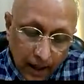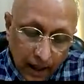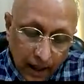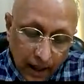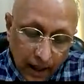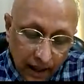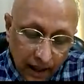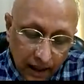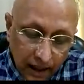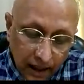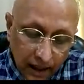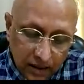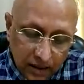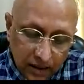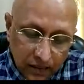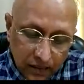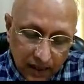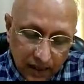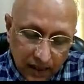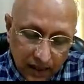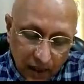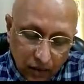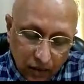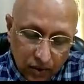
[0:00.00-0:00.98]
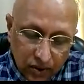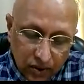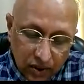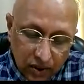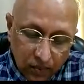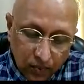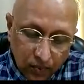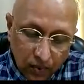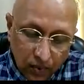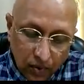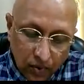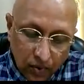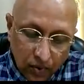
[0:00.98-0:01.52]
He is without
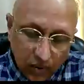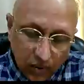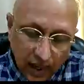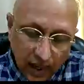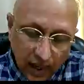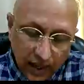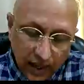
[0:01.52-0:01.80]
support